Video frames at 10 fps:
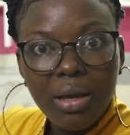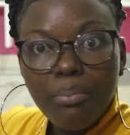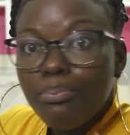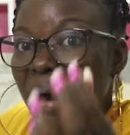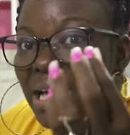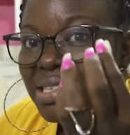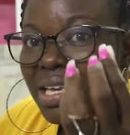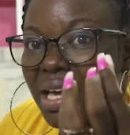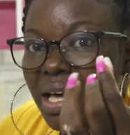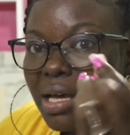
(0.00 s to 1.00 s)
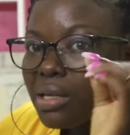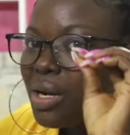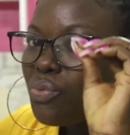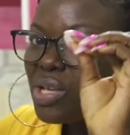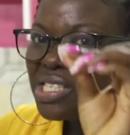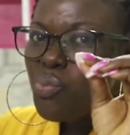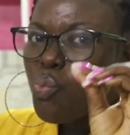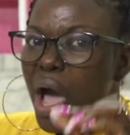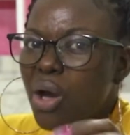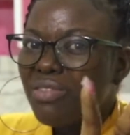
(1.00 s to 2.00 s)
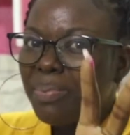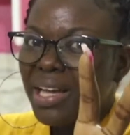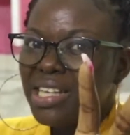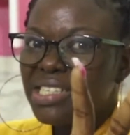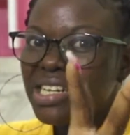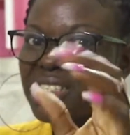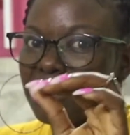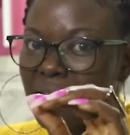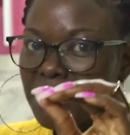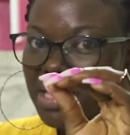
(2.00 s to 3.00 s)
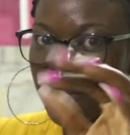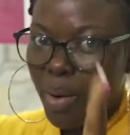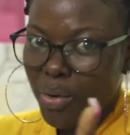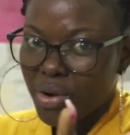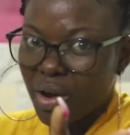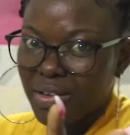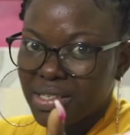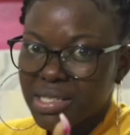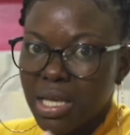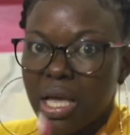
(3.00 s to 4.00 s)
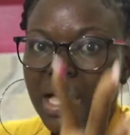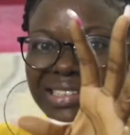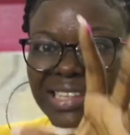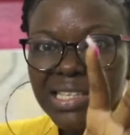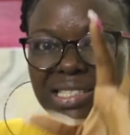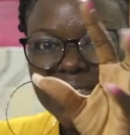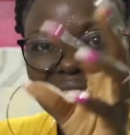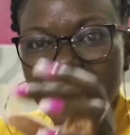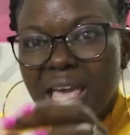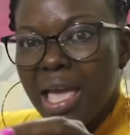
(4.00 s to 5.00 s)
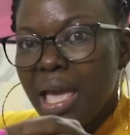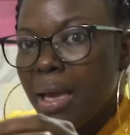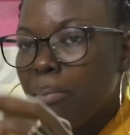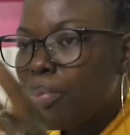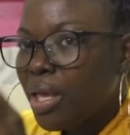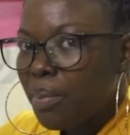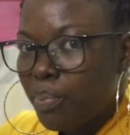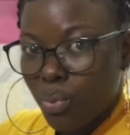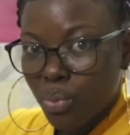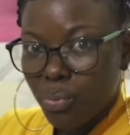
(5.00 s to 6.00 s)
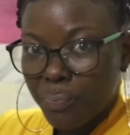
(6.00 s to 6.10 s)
But the reason why overpackaging is sometimes a barrier is that same people